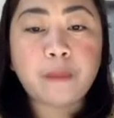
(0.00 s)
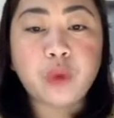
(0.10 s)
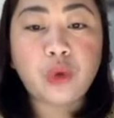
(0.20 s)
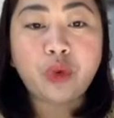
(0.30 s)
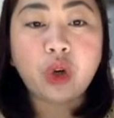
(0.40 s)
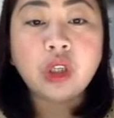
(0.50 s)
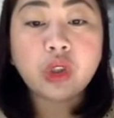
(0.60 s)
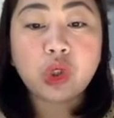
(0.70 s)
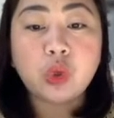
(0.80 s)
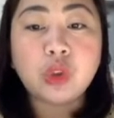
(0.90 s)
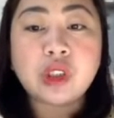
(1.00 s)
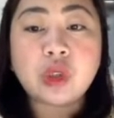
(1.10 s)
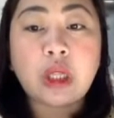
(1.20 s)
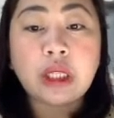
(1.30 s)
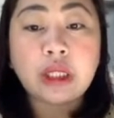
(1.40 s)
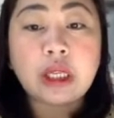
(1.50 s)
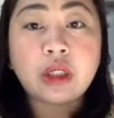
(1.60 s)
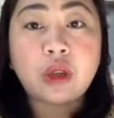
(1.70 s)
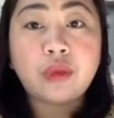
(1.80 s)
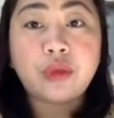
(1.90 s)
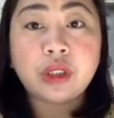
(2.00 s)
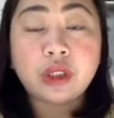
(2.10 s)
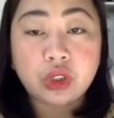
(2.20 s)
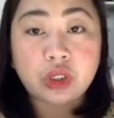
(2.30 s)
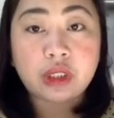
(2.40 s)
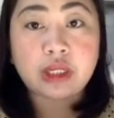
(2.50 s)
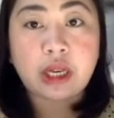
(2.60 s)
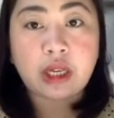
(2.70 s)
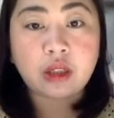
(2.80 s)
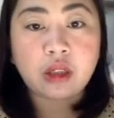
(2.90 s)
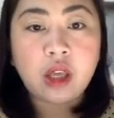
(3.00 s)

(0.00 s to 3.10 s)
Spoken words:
before you choose qualitative research design.